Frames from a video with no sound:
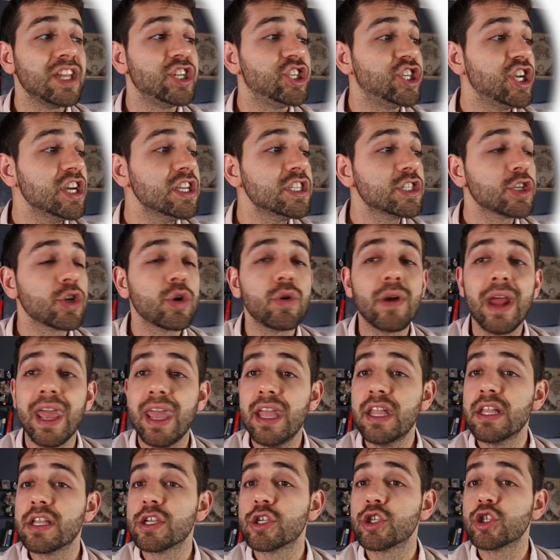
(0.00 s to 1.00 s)
I just
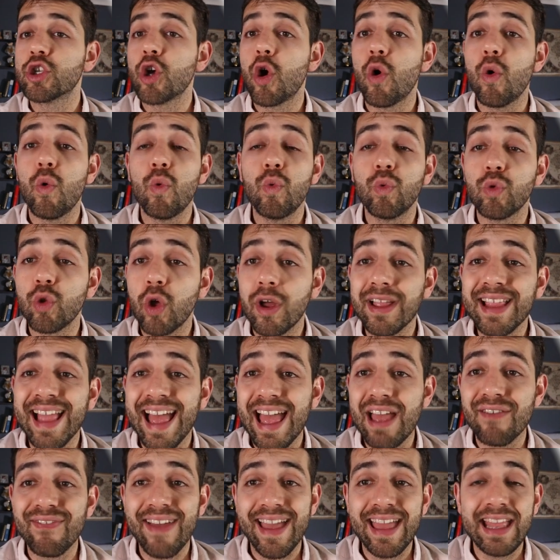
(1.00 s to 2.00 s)
created, so will not
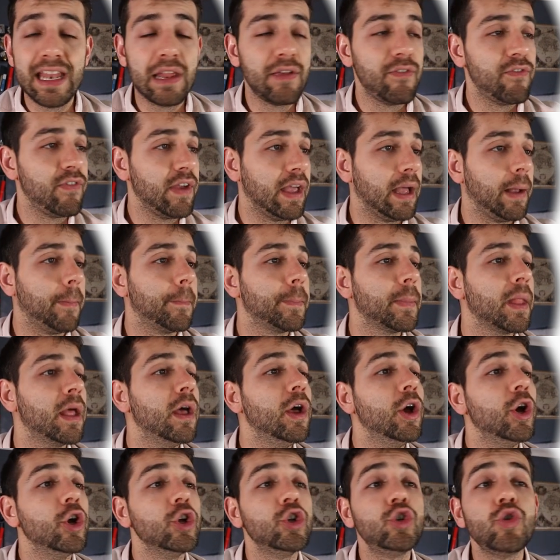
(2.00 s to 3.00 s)
have anything.
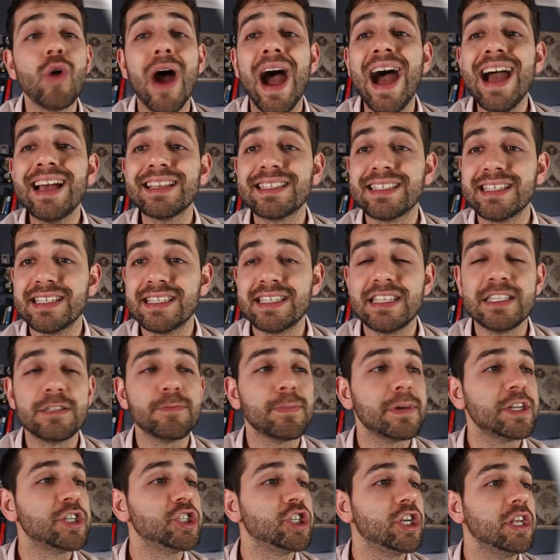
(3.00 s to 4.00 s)
To access
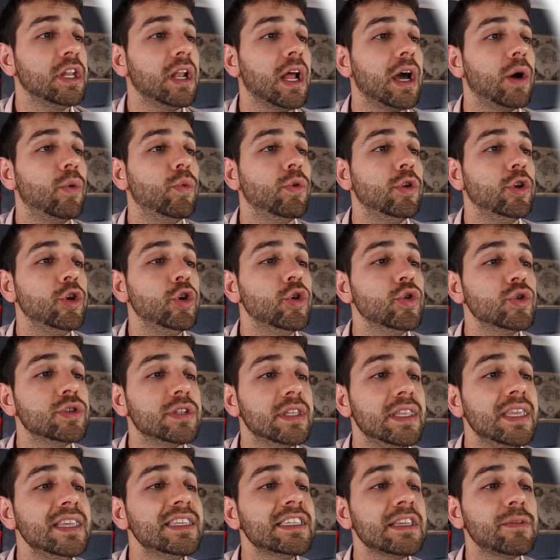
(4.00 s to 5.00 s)
this machine, I will
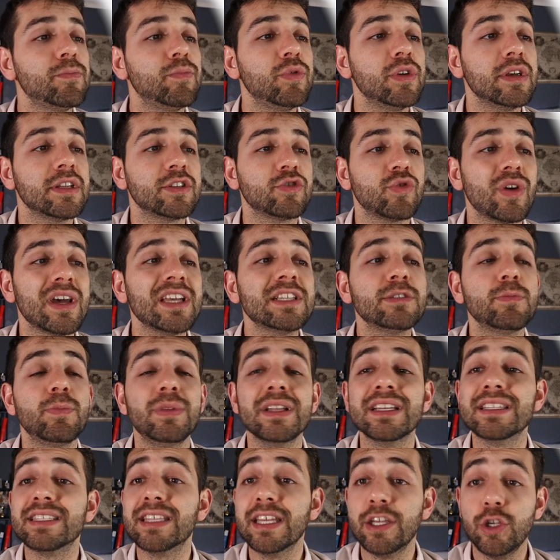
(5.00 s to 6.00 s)
use this IP address
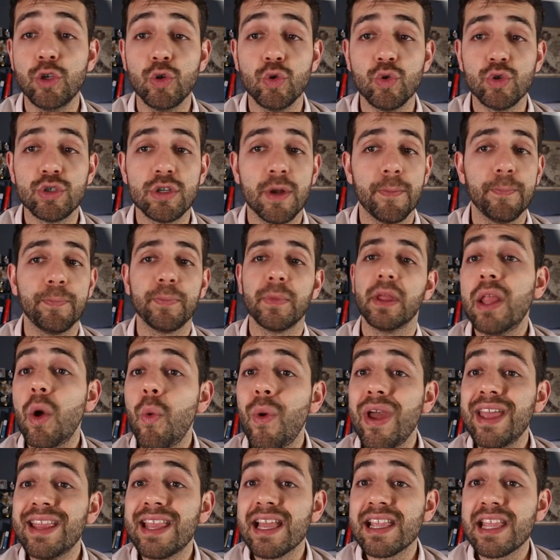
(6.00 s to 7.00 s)
plus the user. The
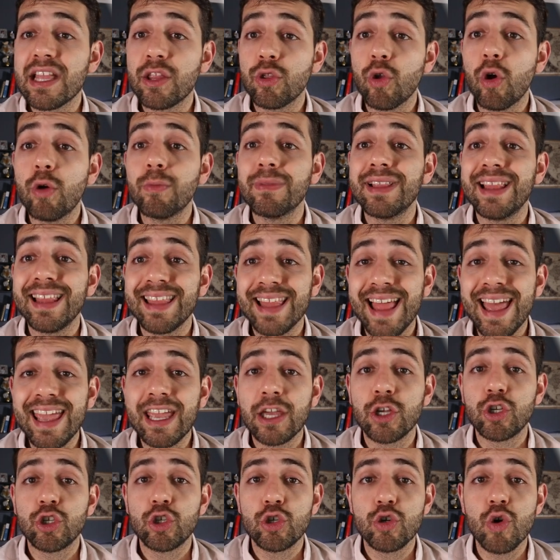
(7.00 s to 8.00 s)
way that I normally
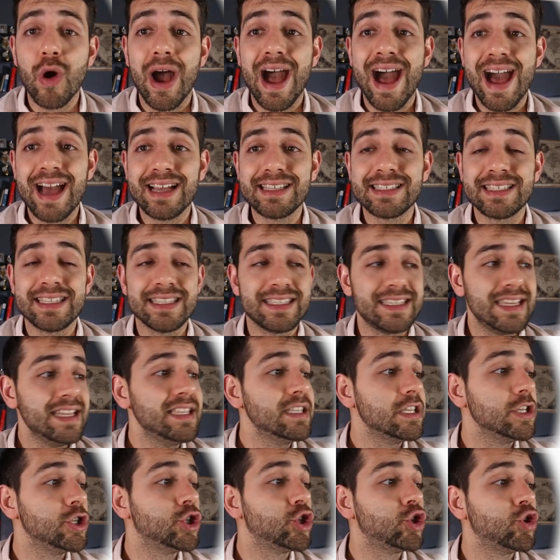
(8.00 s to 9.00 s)
like to access
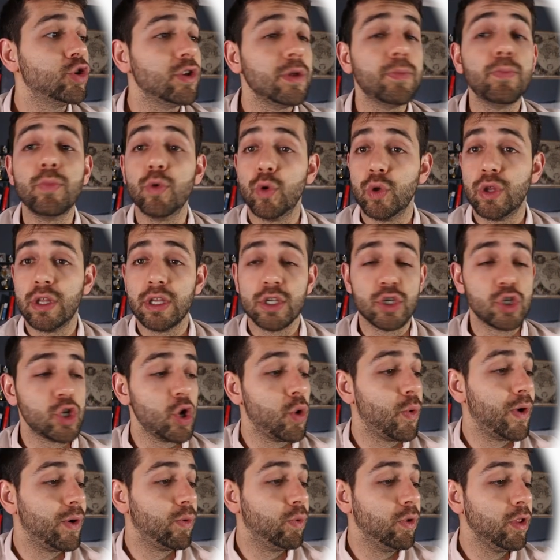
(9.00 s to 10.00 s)
it is through the PuTTY.
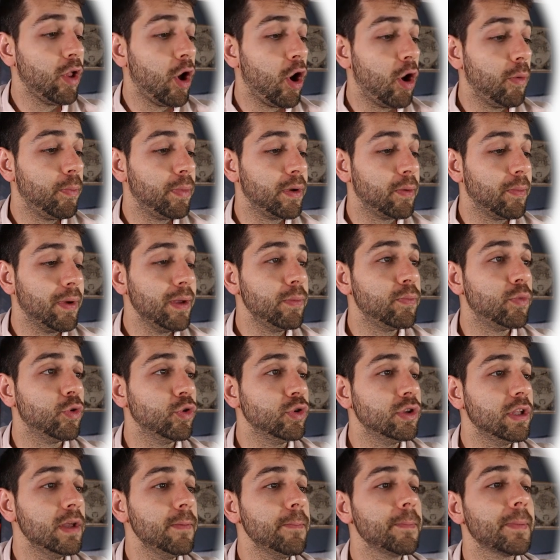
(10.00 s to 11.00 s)
So I will open my
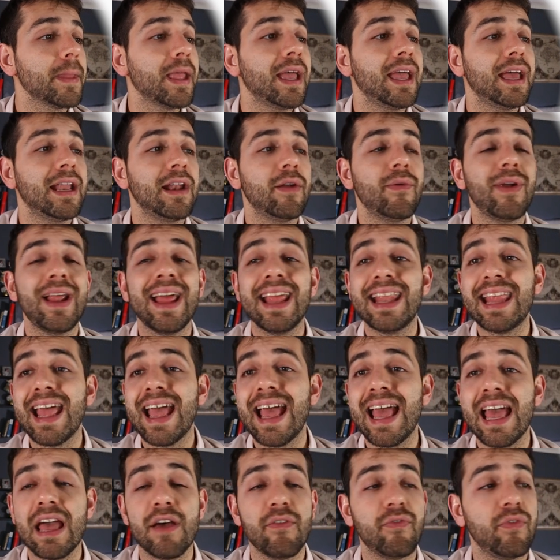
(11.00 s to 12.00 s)
PuTTY and already
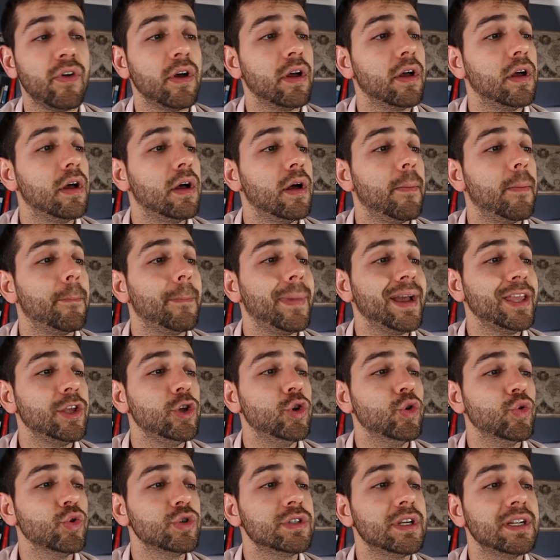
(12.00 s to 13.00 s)
have my
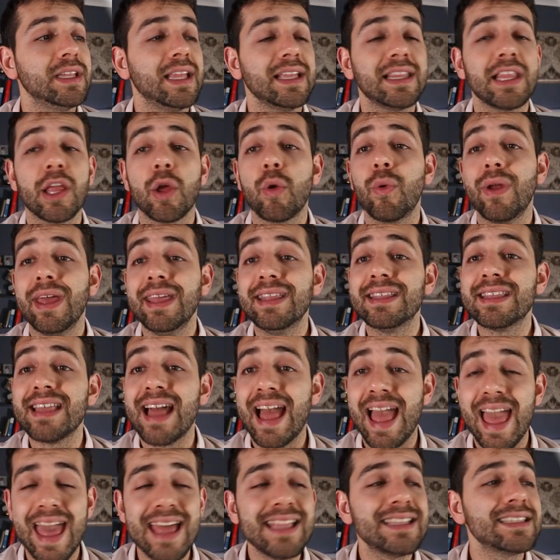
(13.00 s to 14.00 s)
user that I create
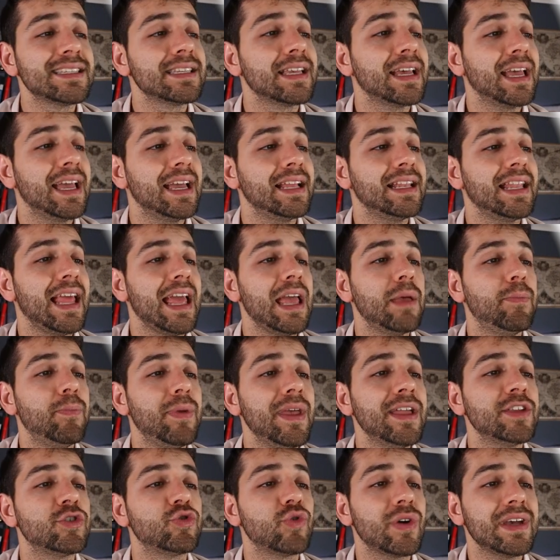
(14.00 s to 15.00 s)
at, and the
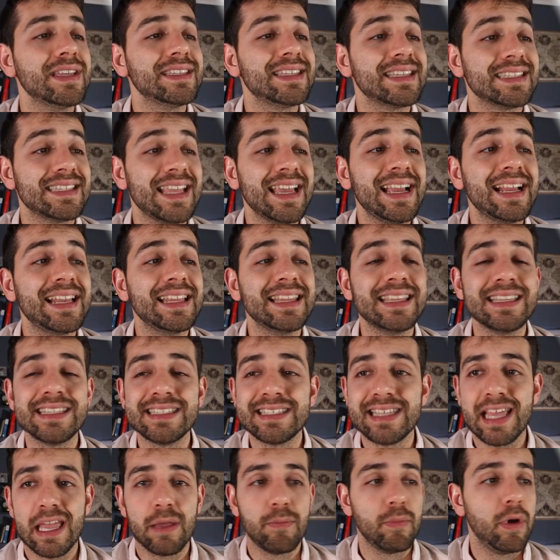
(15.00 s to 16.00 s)
IP address exactly the
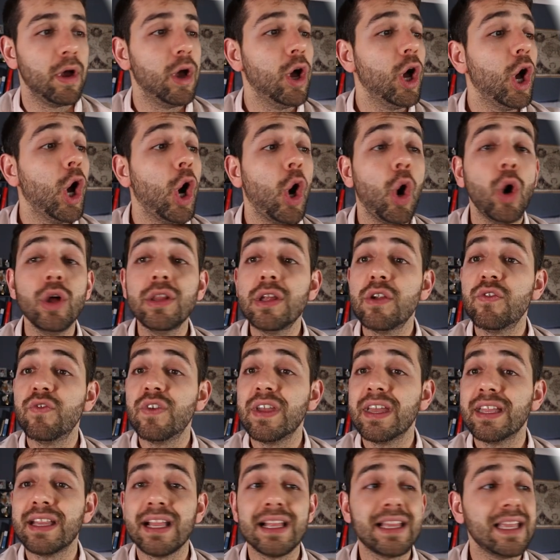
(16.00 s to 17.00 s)
same. Other
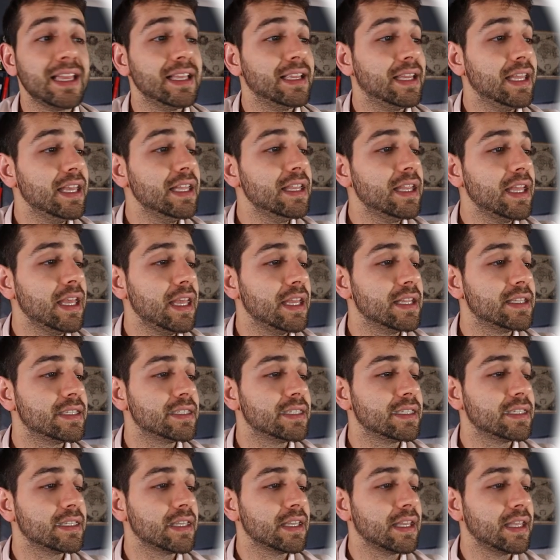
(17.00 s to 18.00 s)
thing that I did
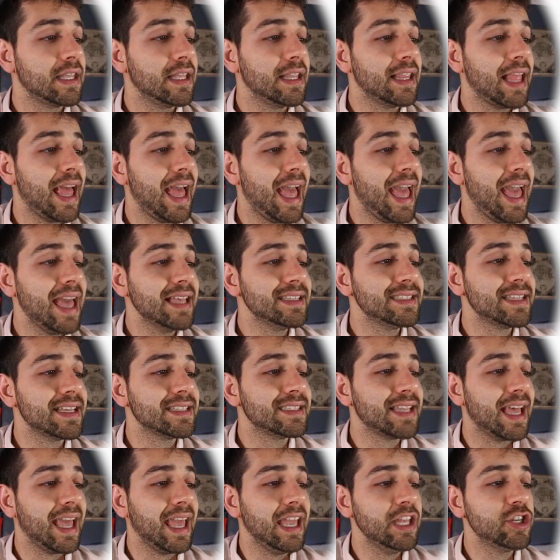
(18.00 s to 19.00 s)
is in the
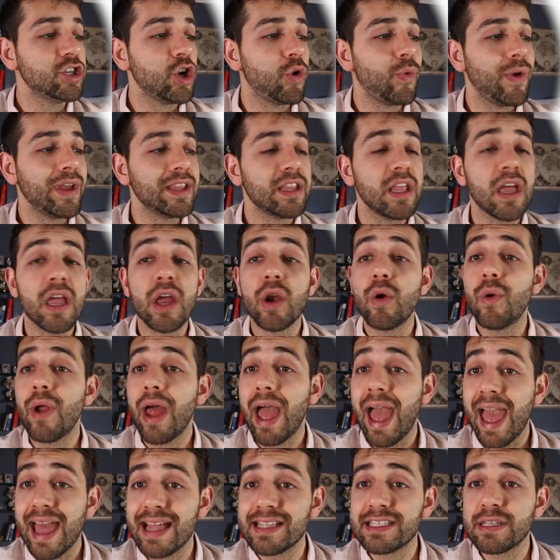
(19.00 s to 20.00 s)
SSH, I already
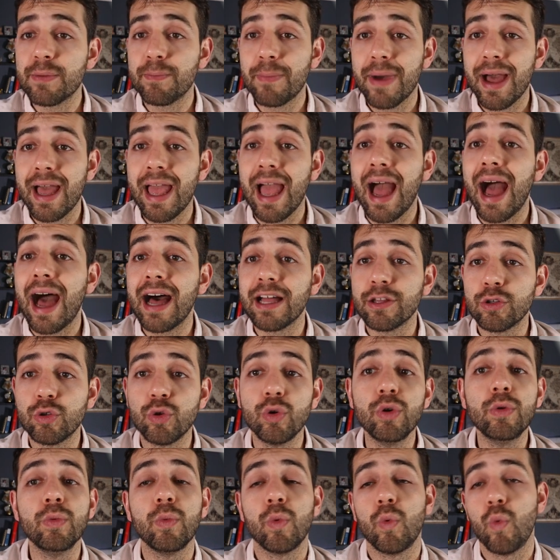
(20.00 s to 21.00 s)
created my
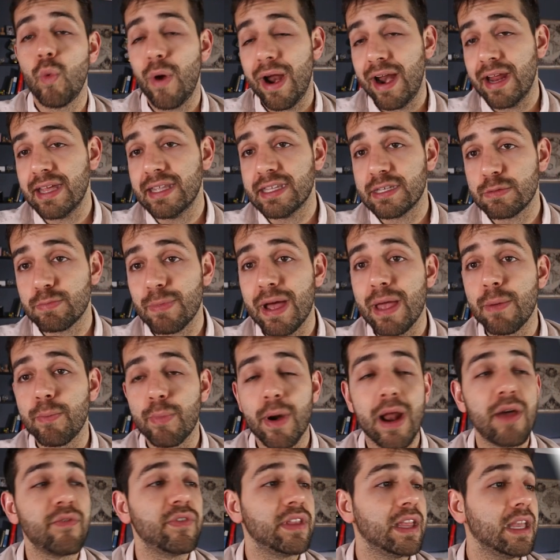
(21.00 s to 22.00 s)
Atur, where it's my
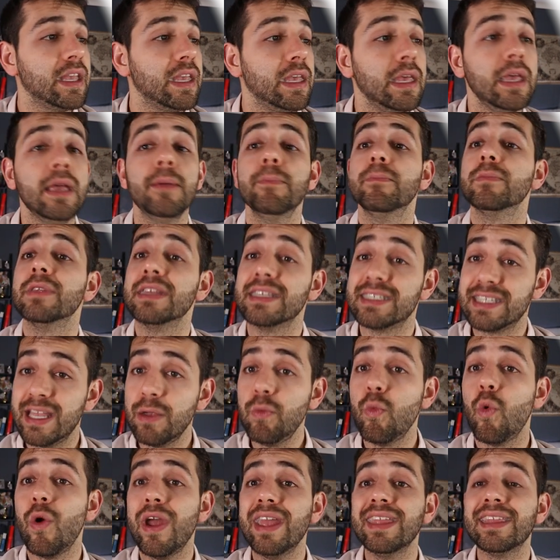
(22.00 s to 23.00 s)
private key, the
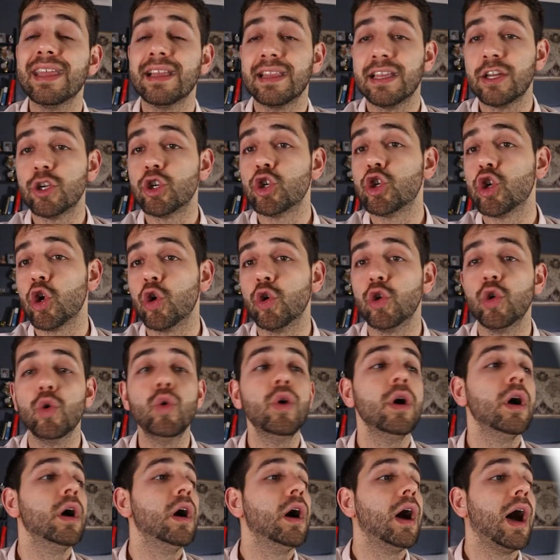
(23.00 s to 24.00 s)
same way that I show
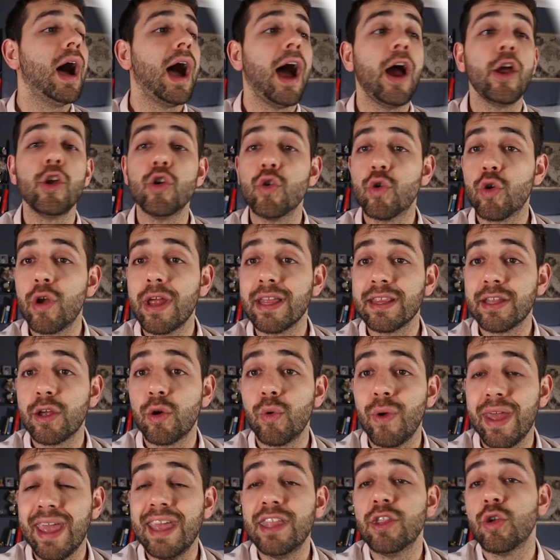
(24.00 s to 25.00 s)
you how you can
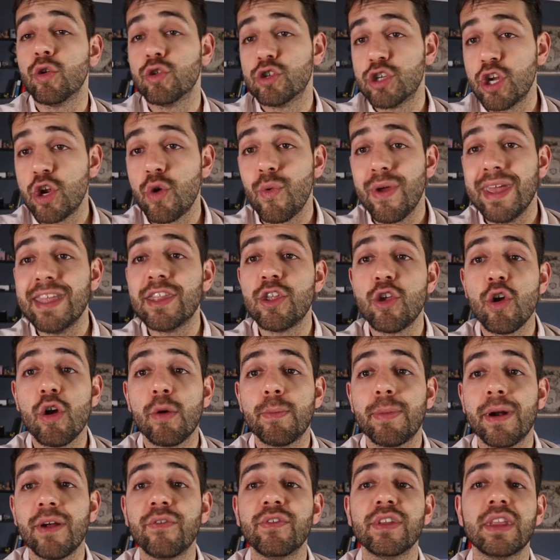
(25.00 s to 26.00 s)
create or generate
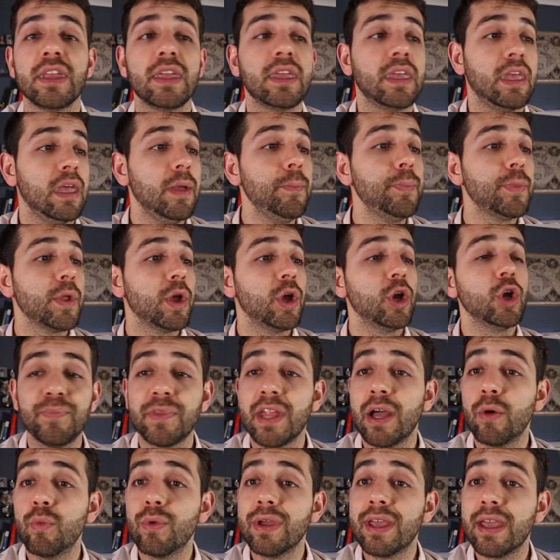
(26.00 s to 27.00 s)
your private key.
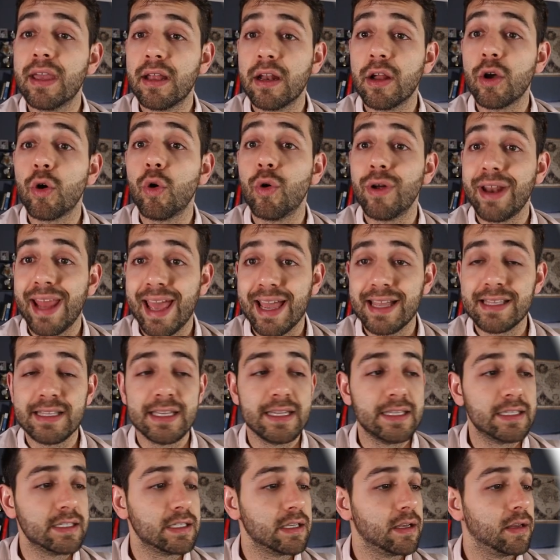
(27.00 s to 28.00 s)
Now we can
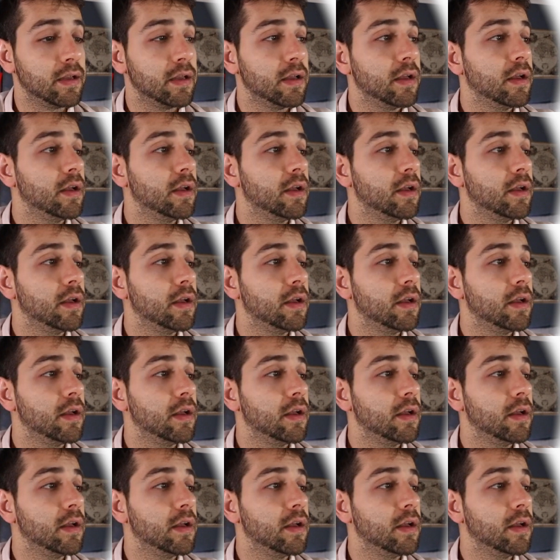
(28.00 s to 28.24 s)
connect it.